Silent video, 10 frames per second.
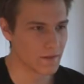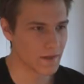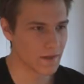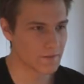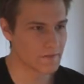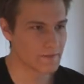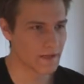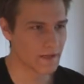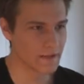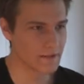Ah, the
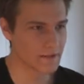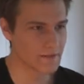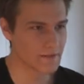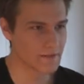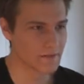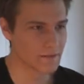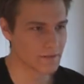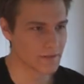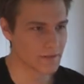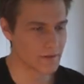dialogues.
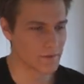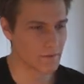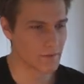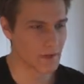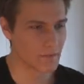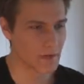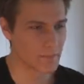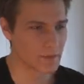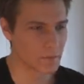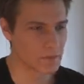My
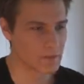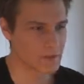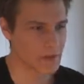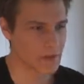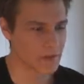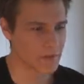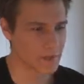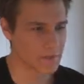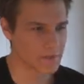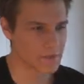mom always said
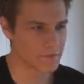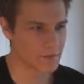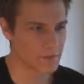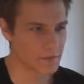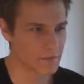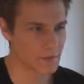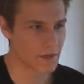Crazy's videos